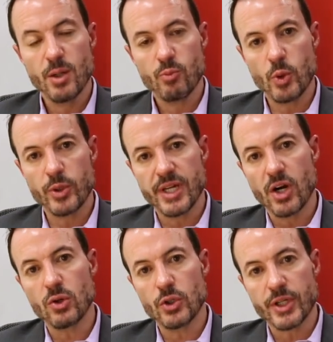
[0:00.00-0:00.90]
But what they
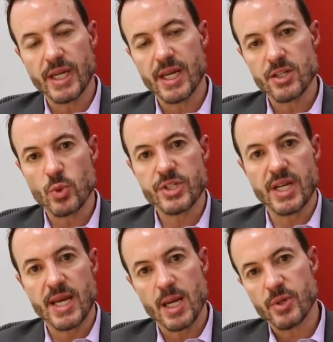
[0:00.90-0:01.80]
aren't looking at is what's
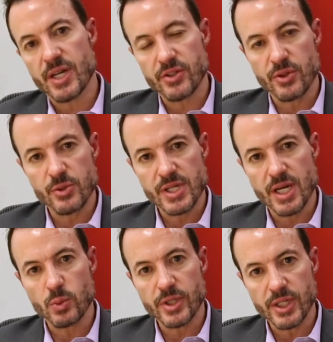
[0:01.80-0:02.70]
going to happen on the other
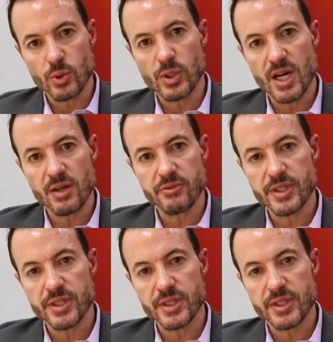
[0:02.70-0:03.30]
side when they go live,